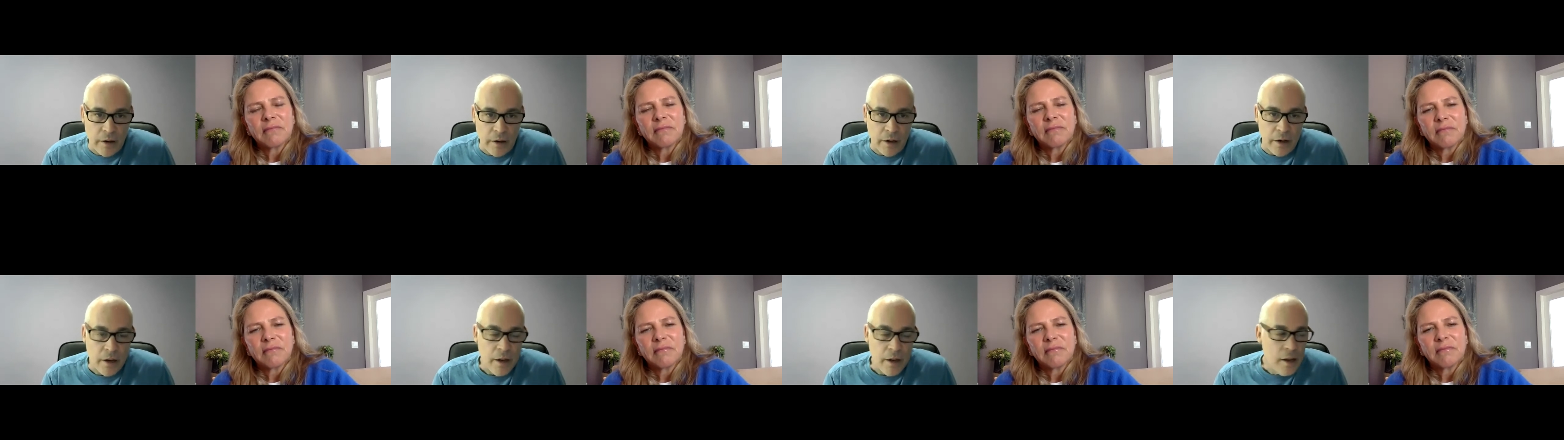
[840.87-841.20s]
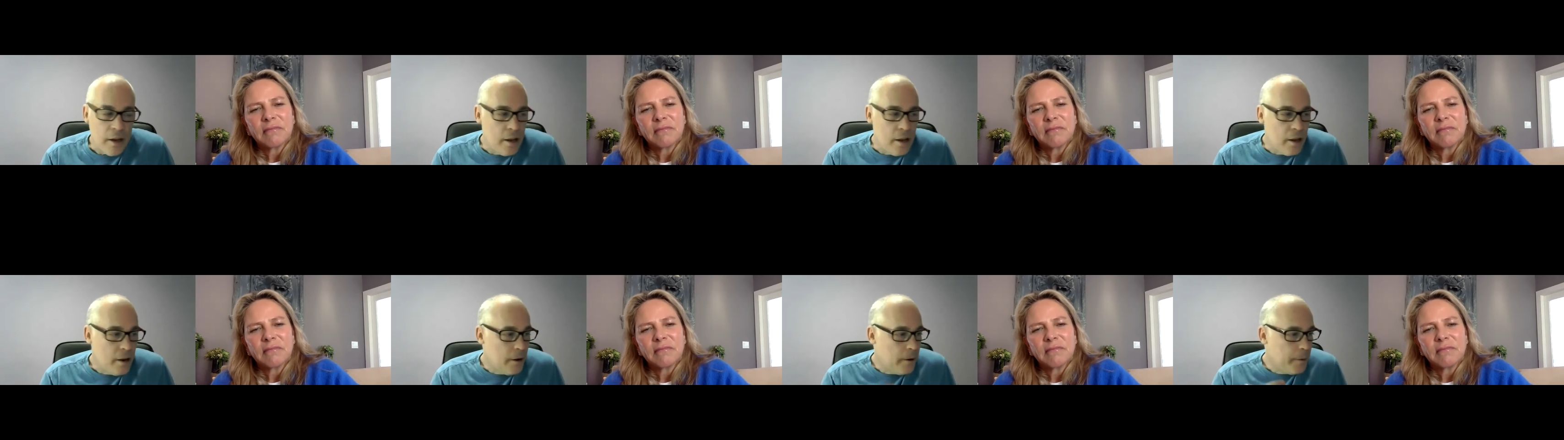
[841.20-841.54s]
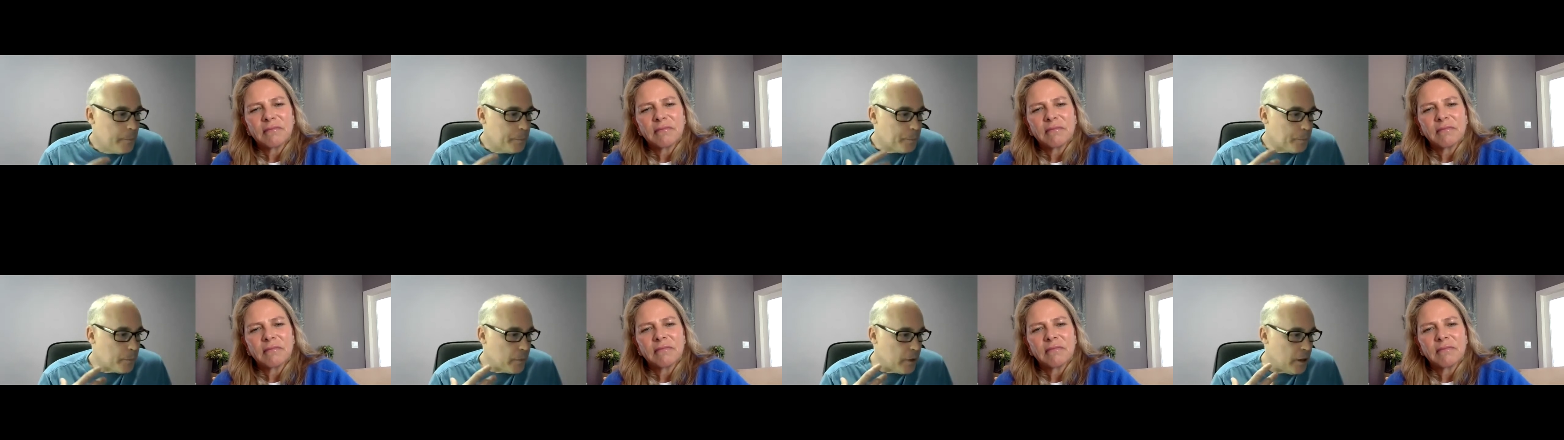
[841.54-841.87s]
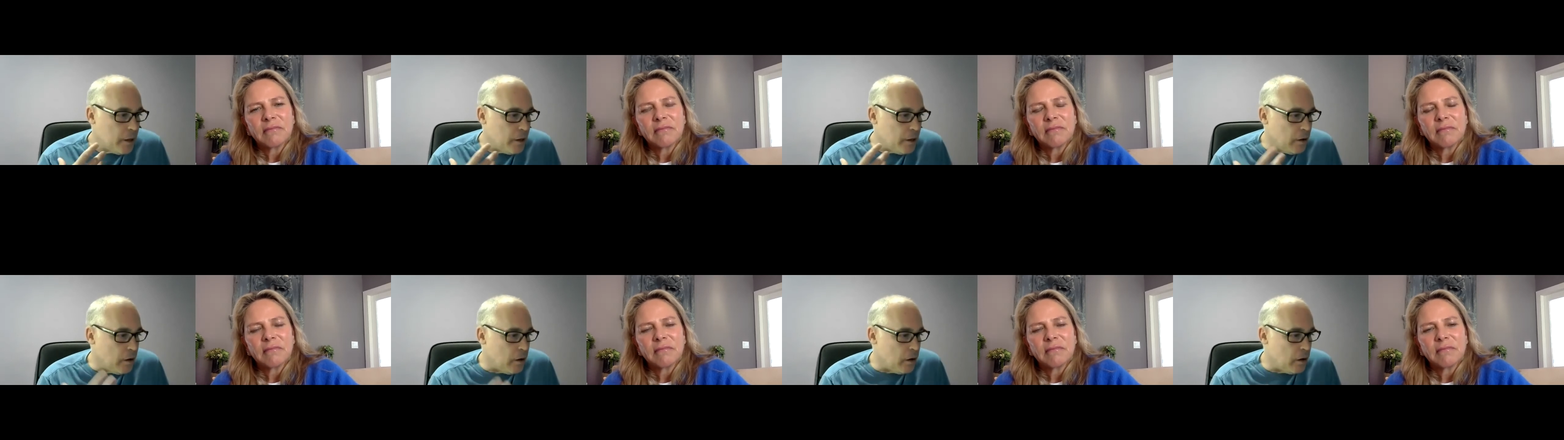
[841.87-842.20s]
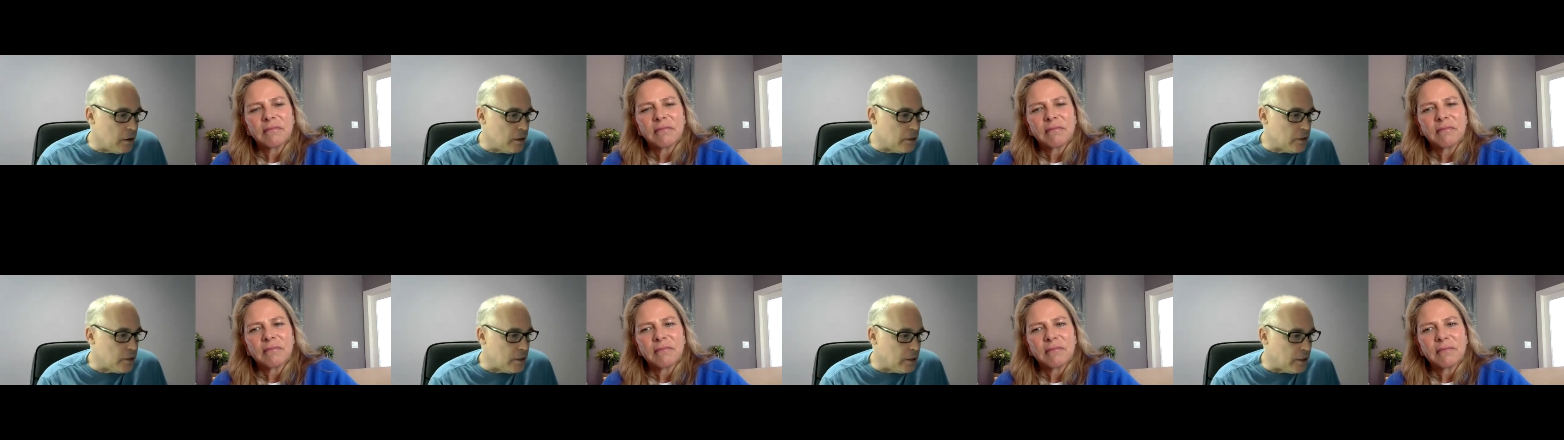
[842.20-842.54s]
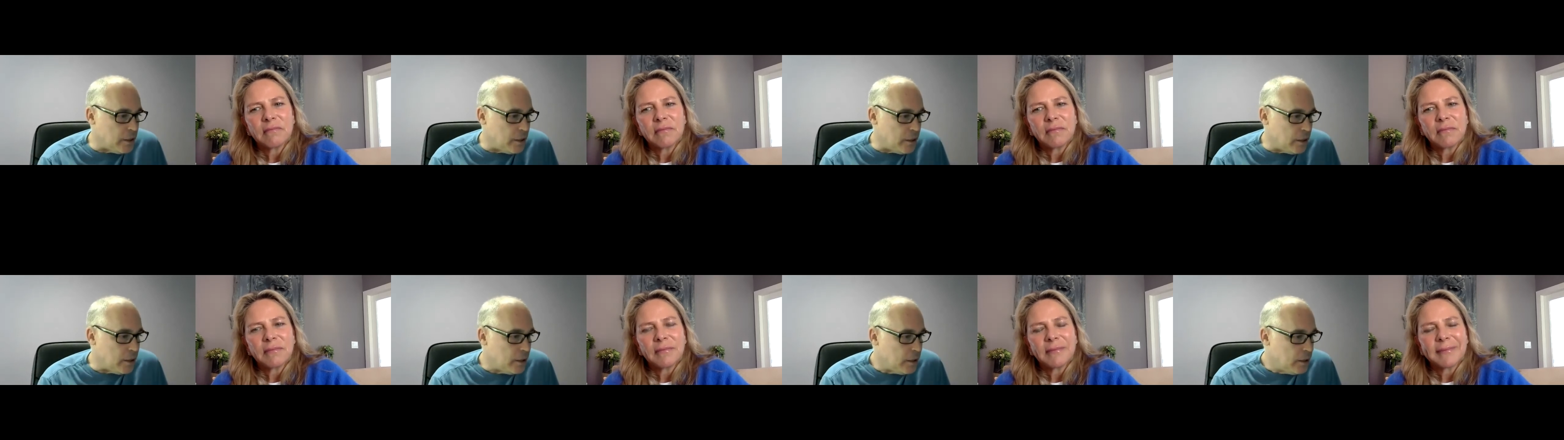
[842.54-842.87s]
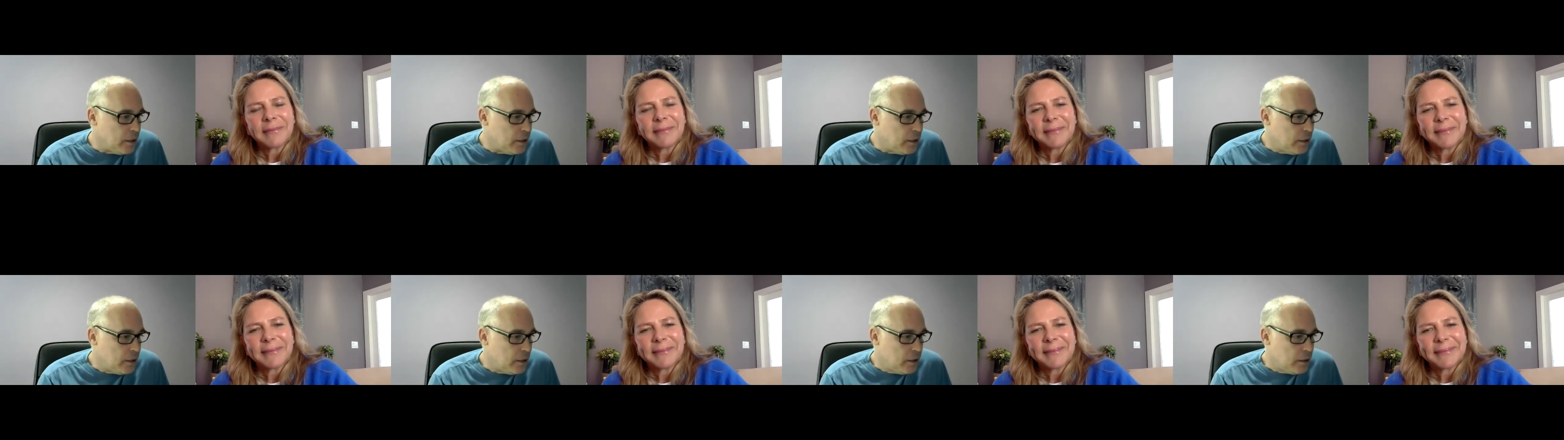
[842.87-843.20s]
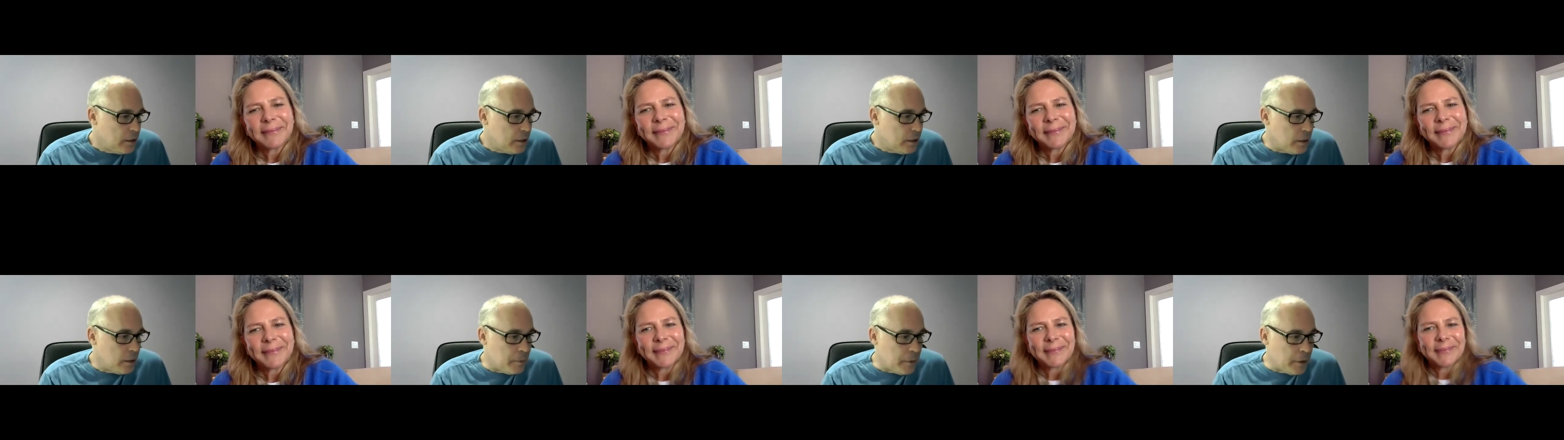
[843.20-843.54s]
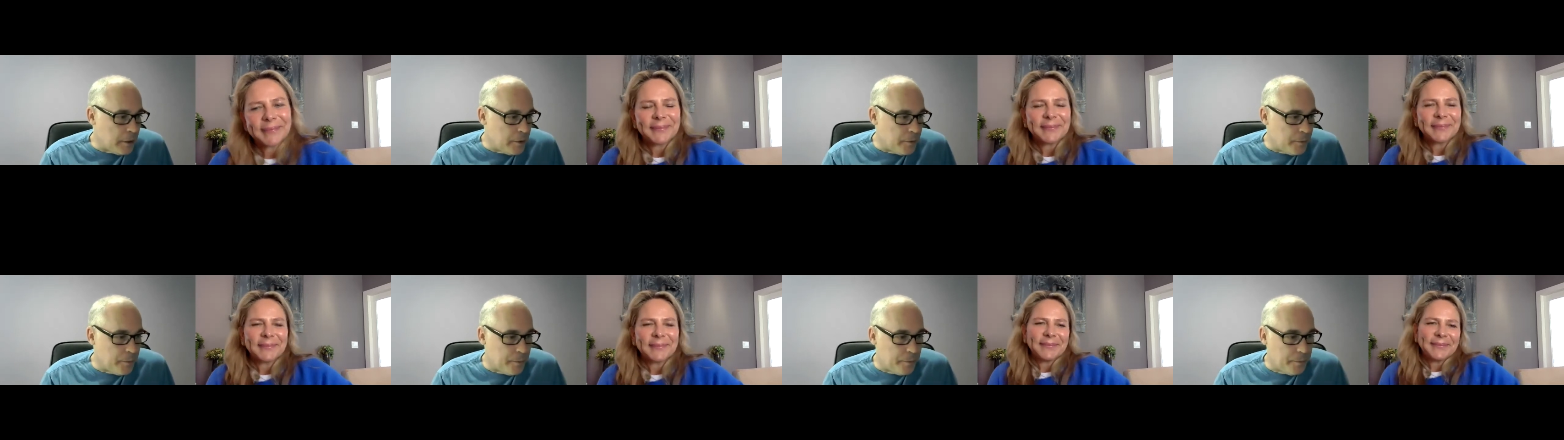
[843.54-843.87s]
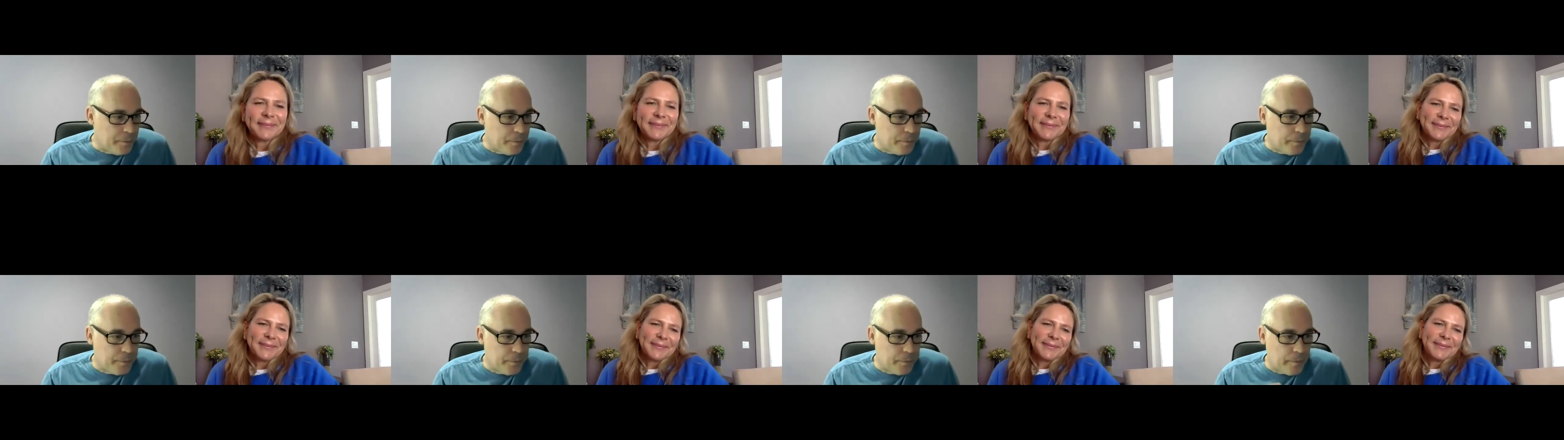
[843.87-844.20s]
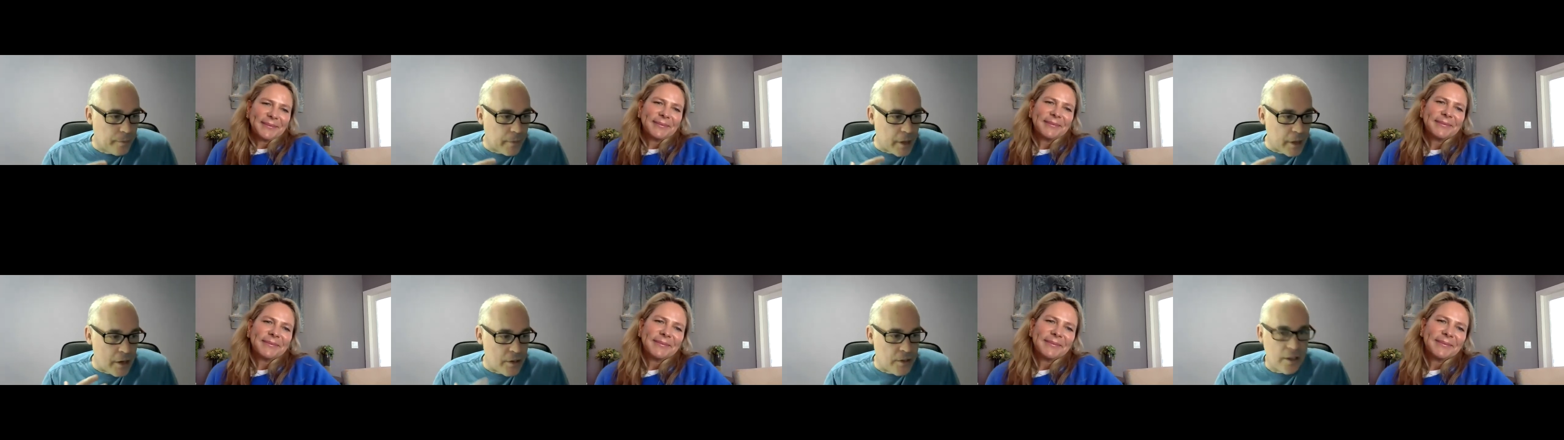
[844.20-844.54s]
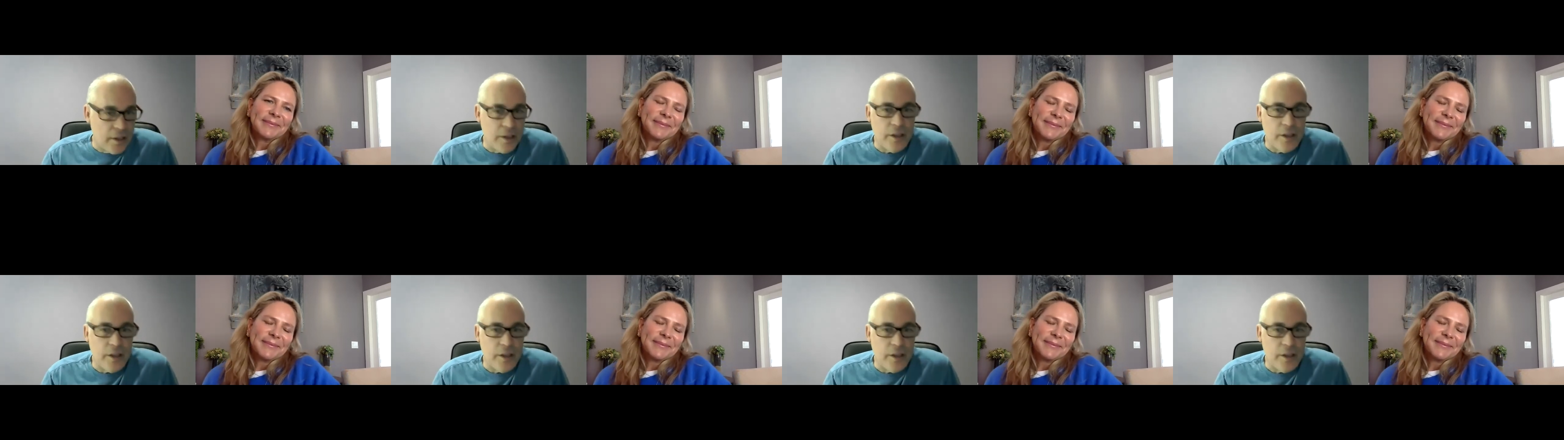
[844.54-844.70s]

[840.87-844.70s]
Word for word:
Speaker 1: And it honestly, I mean, I set